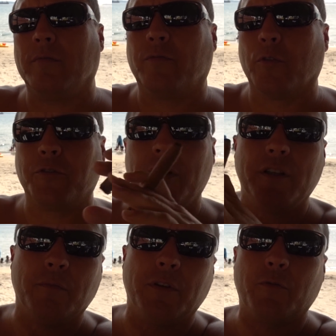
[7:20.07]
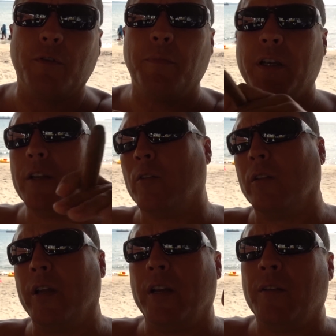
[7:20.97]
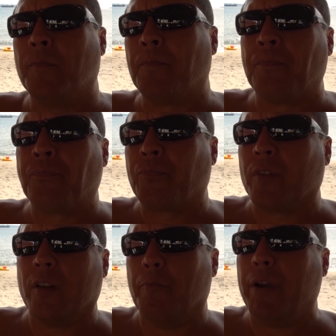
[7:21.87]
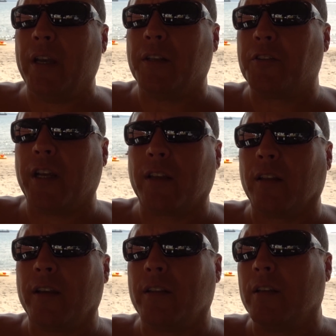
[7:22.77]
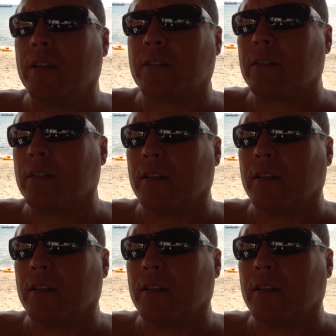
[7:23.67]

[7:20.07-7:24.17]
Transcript: Forrest G's in between me and the old lady. The bed is shaking like this.